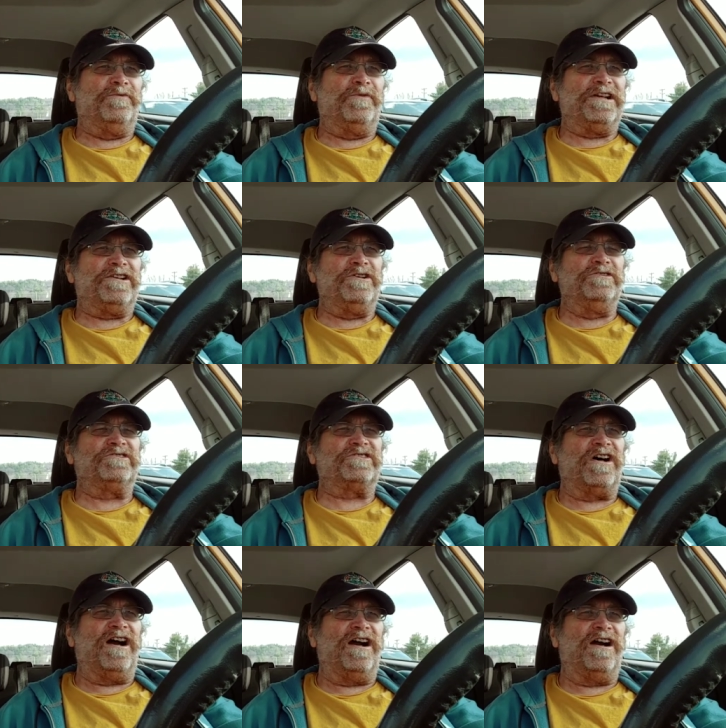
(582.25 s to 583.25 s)
reduce
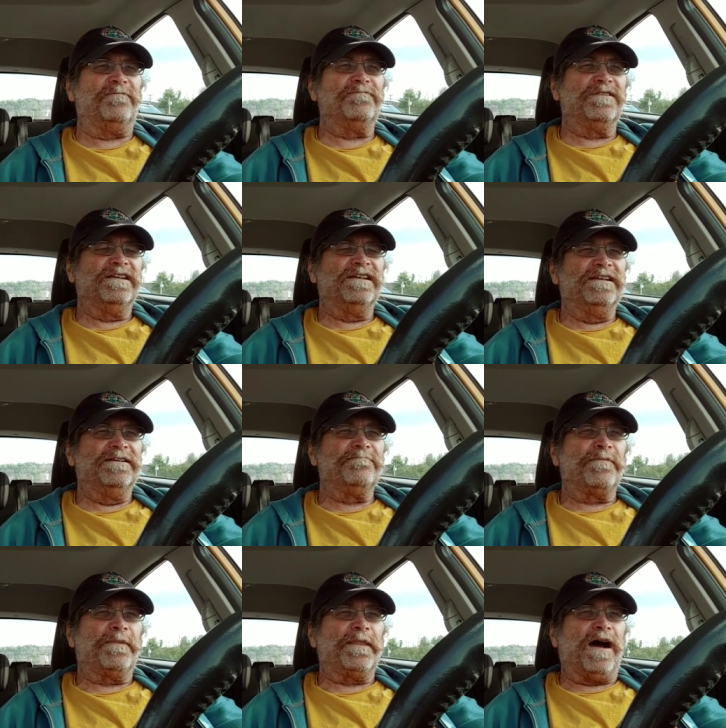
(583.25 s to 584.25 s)
our
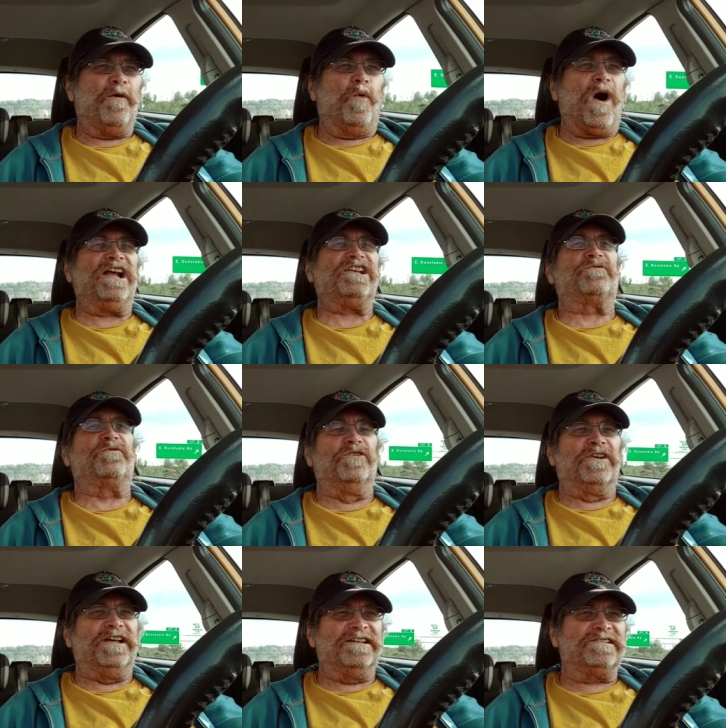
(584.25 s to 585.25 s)

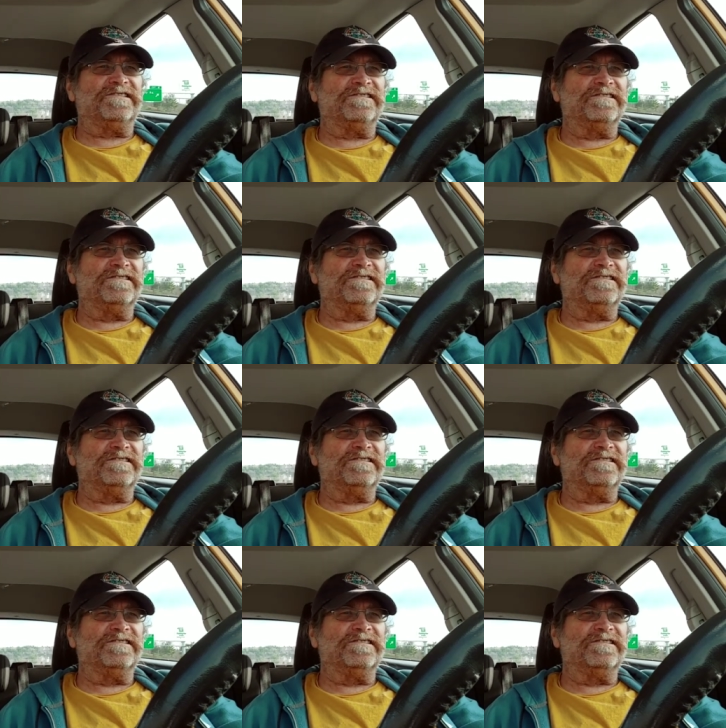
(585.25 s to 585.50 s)
watchfulness,